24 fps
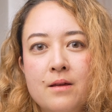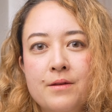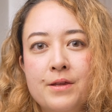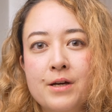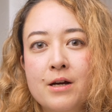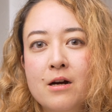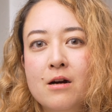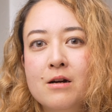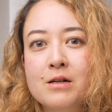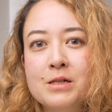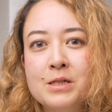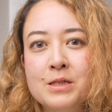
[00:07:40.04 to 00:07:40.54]

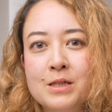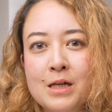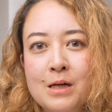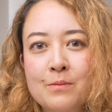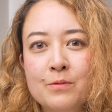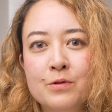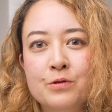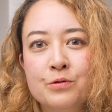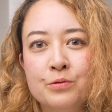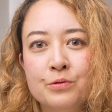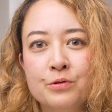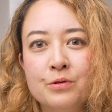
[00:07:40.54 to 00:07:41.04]
There are
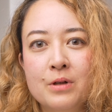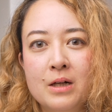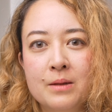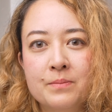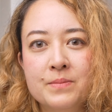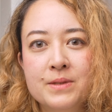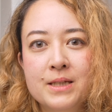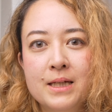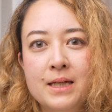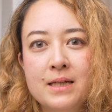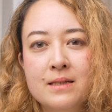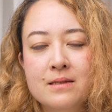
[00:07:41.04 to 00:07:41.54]
some cool
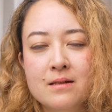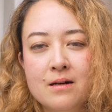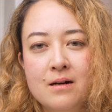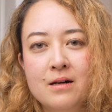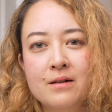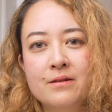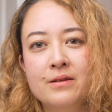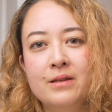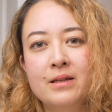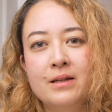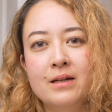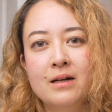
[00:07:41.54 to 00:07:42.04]
updates
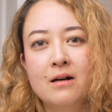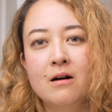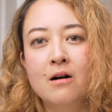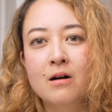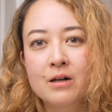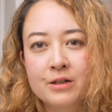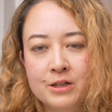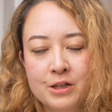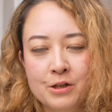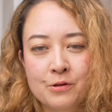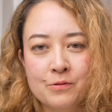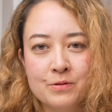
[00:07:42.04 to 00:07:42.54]
on the
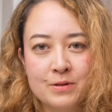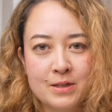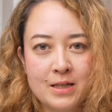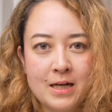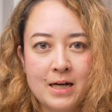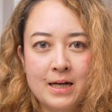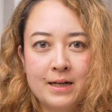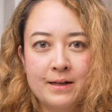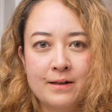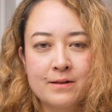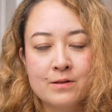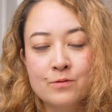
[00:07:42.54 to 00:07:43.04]
audio
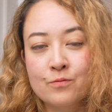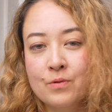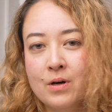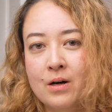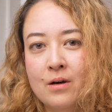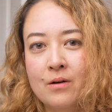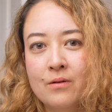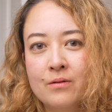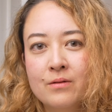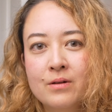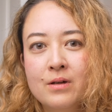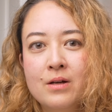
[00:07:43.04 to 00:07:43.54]
side as
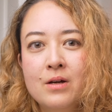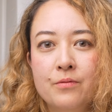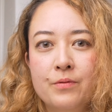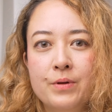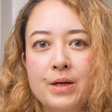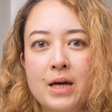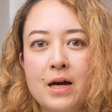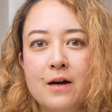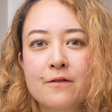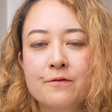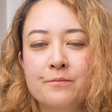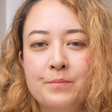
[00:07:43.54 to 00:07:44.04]
well.
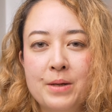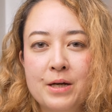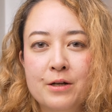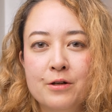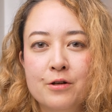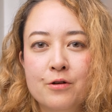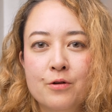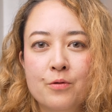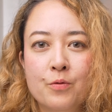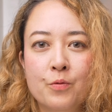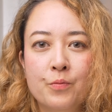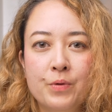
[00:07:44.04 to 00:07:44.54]
We have
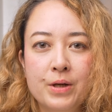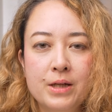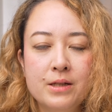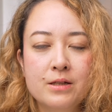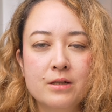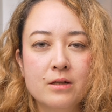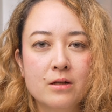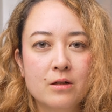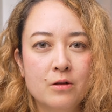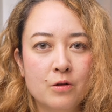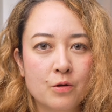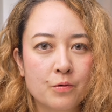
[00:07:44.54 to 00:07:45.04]
better
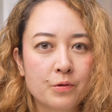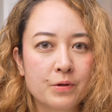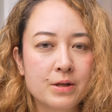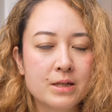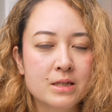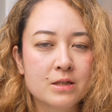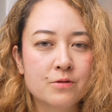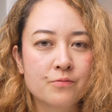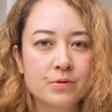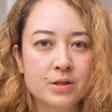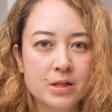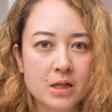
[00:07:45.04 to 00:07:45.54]
wind
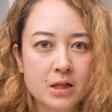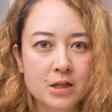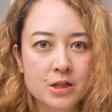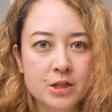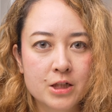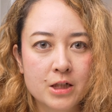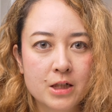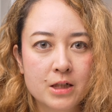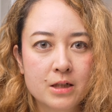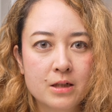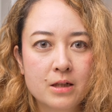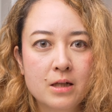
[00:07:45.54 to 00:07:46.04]
noise
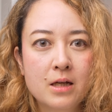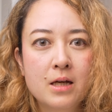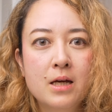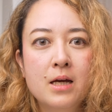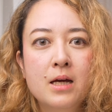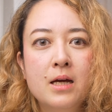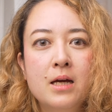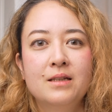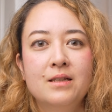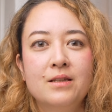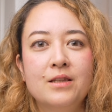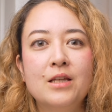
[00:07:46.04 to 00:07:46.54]
reduction,
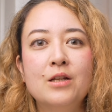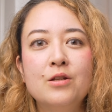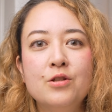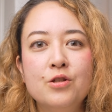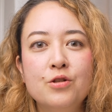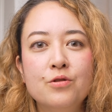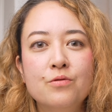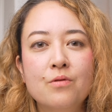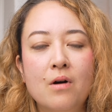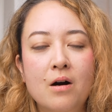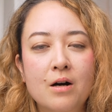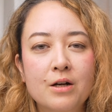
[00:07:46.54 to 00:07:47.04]
the
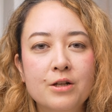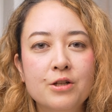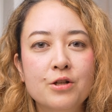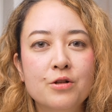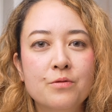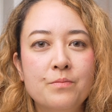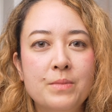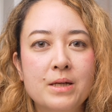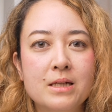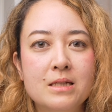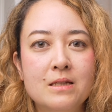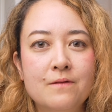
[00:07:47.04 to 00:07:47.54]
new audio
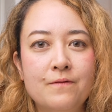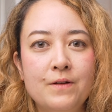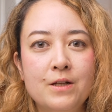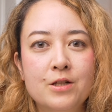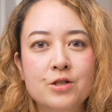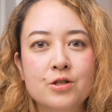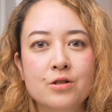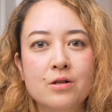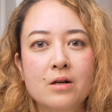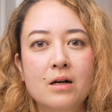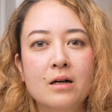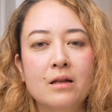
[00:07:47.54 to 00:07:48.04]
mix
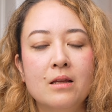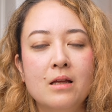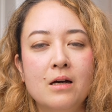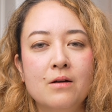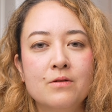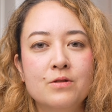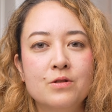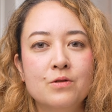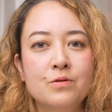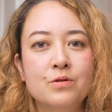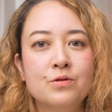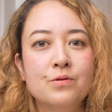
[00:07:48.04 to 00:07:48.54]
feature
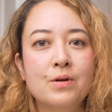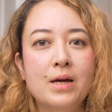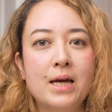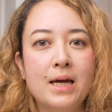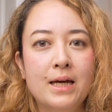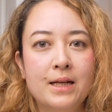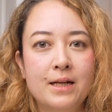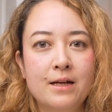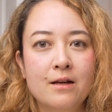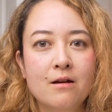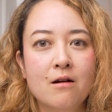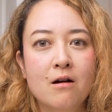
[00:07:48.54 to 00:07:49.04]
allows you to
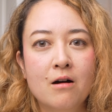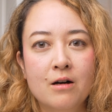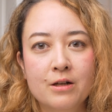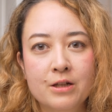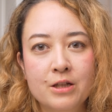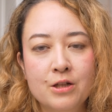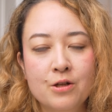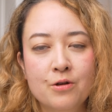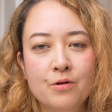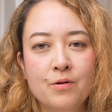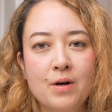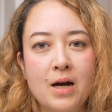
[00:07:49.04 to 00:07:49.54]
edit
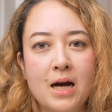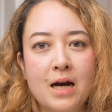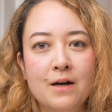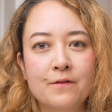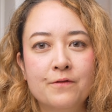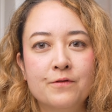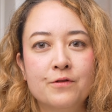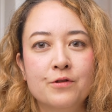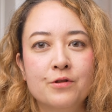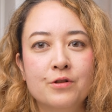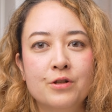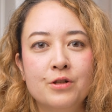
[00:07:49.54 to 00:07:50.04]
audio
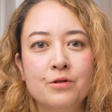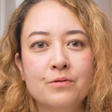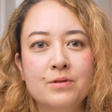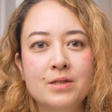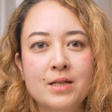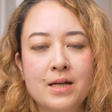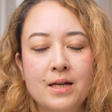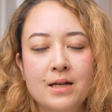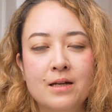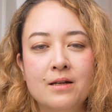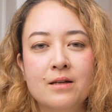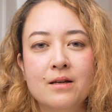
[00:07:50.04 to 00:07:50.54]
after you
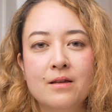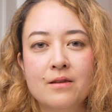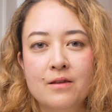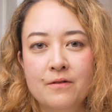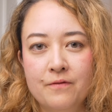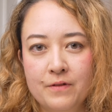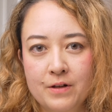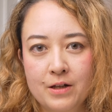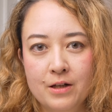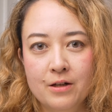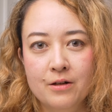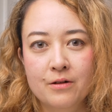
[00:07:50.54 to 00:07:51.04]
take the
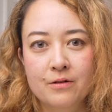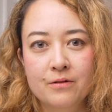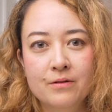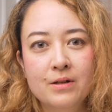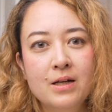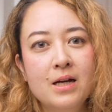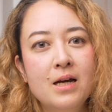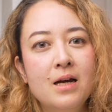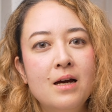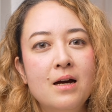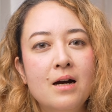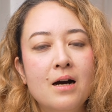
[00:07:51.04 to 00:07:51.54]
video.
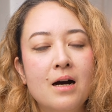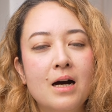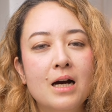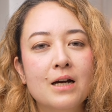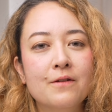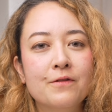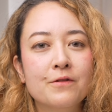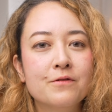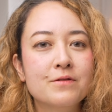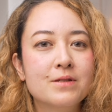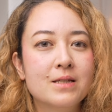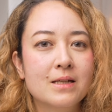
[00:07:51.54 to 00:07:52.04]

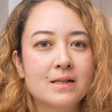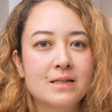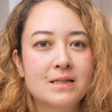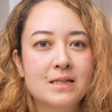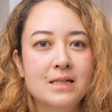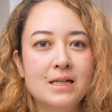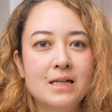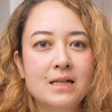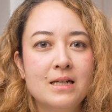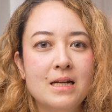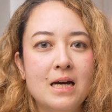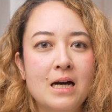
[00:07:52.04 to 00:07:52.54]
iPhone
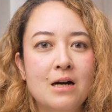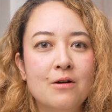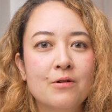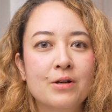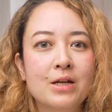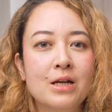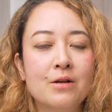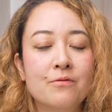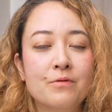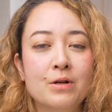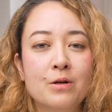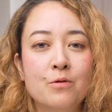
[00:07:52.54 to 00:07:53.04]
16 now
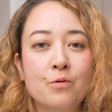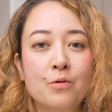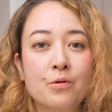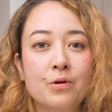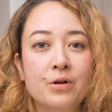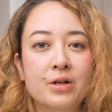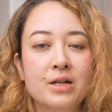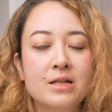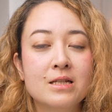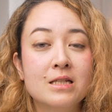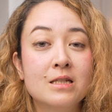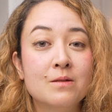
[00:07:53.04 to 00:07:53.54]
can
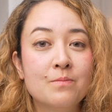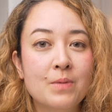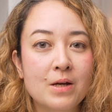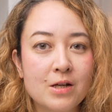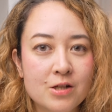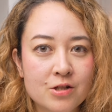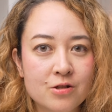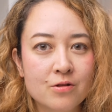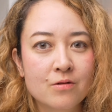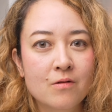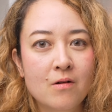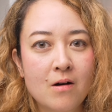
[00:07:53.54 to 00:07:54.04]
record in
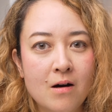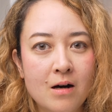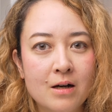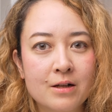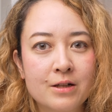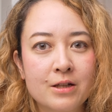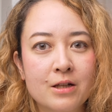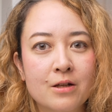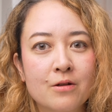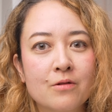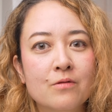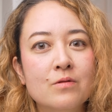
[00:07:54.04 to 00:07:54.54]
spatial
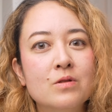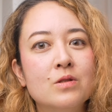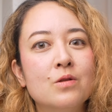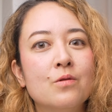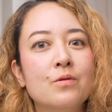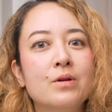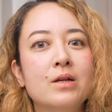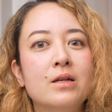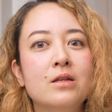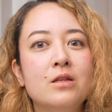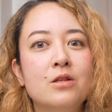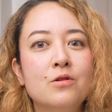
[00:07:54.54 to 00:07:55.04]
audio, so
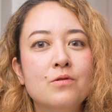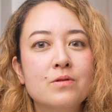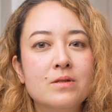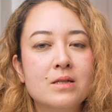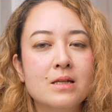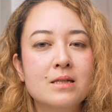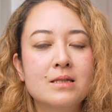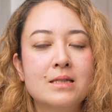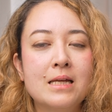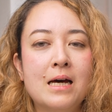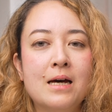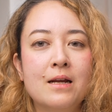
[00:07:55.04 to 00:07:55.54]
it
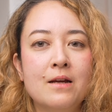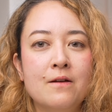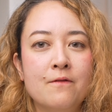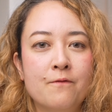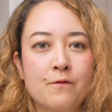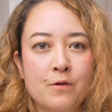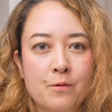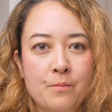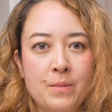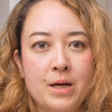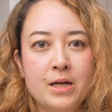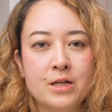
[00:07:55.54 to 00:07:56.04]
uses that
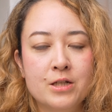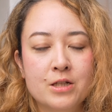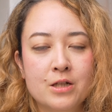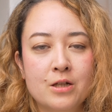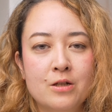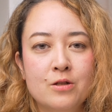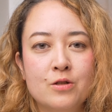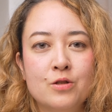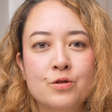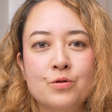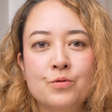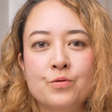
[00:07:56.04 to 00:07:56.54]

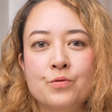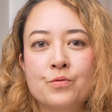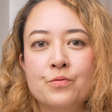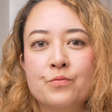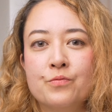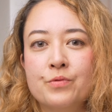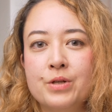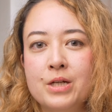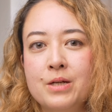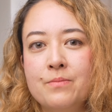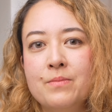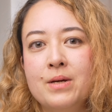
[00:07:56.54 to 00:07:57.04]
information to
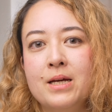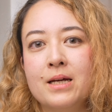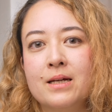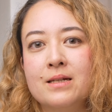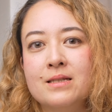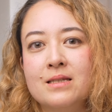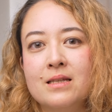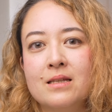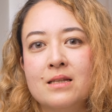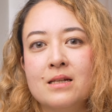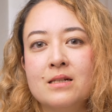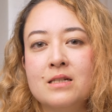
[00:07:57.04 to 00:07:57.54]

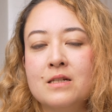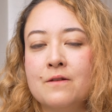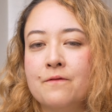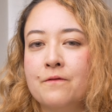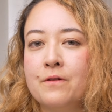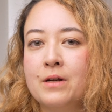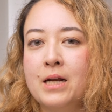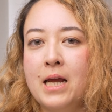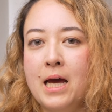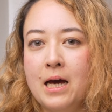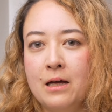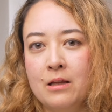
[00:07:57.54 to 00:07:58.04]
remix the
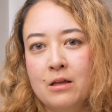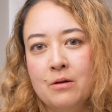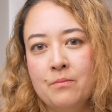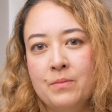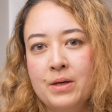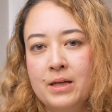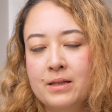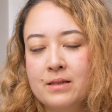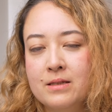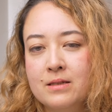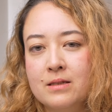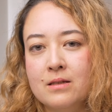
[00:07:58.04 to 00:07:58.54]
different
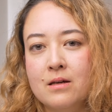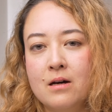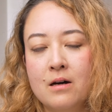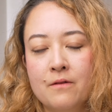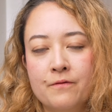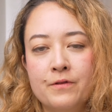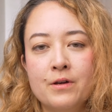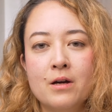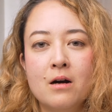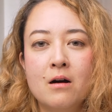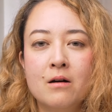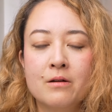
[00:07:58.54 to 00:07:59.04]
elements
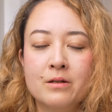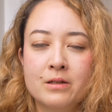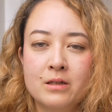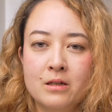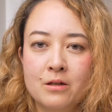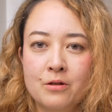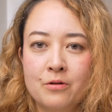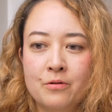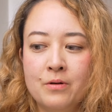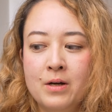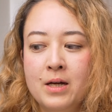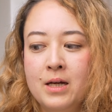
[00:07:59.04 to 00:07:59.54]
of the
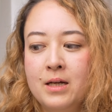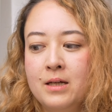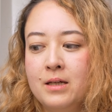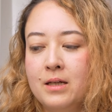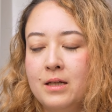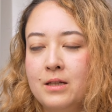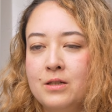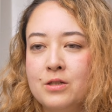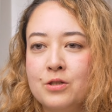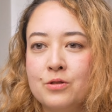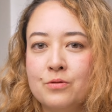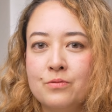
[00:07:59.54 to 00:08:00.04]
audio
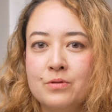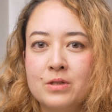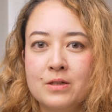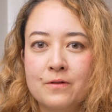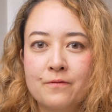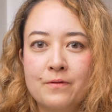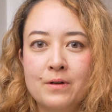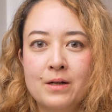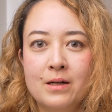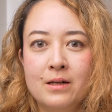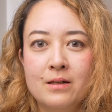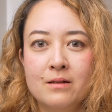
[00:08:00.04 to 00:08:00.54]
into
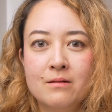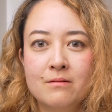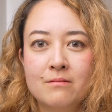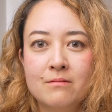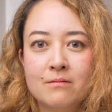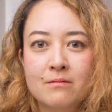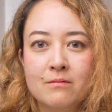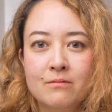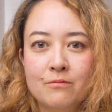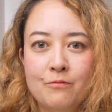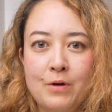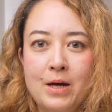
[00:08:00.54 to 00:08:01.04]
different
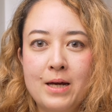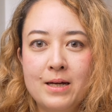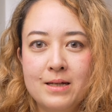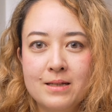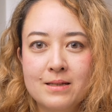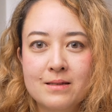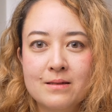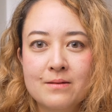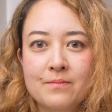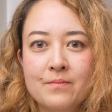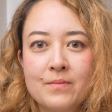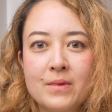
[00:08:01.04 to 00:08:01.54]

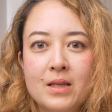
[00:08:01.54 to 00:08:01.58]
ways.